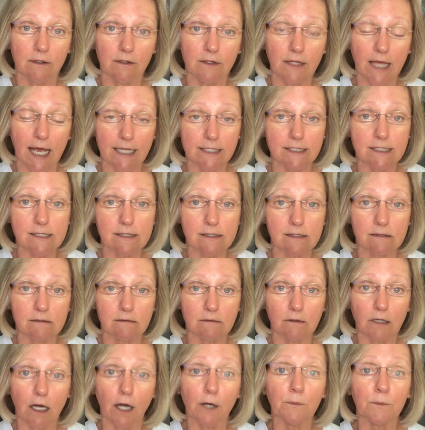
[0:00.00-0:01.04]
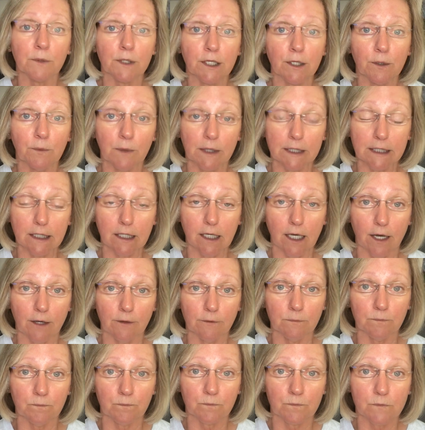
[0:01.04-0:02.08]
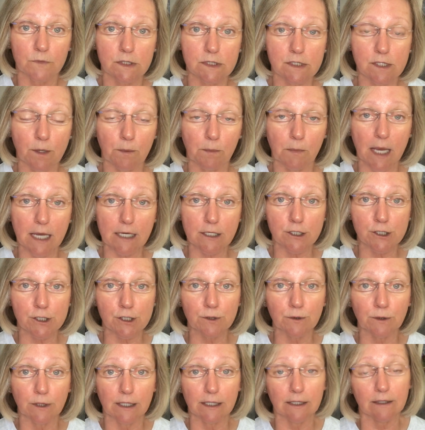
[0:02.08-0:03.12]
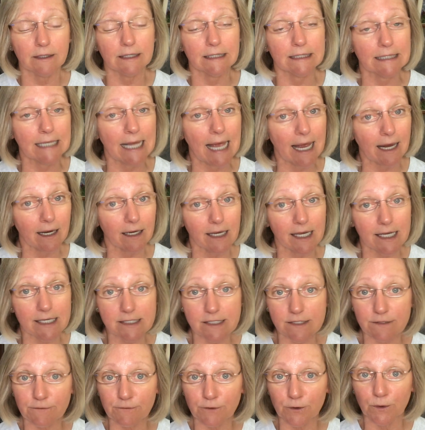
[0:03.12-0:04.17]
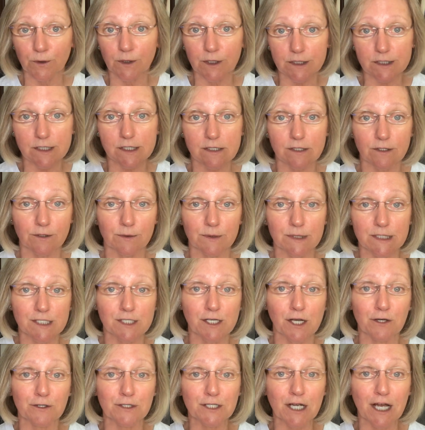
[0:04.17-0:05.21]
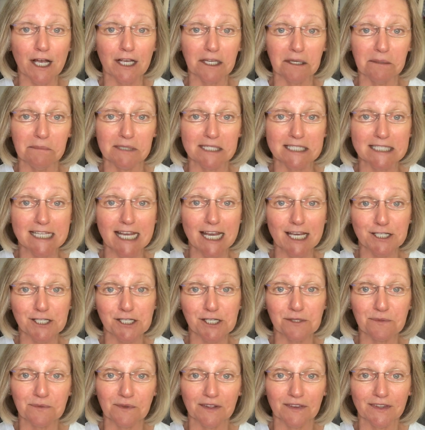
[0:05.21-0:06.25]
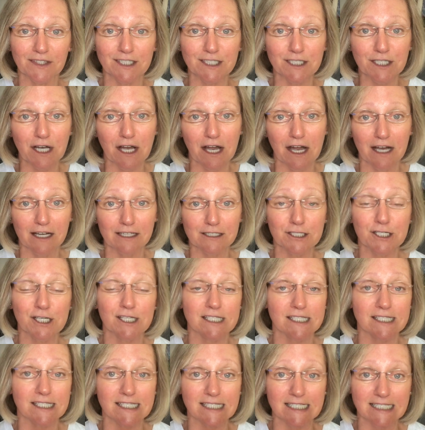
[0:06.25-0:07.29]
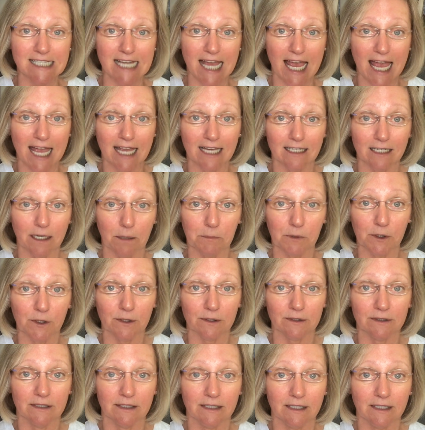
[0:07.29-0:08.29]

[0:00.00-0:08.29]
That's not where you want to go. So make sure, in that case, of course, there was no documentation with the dog, just the tag number.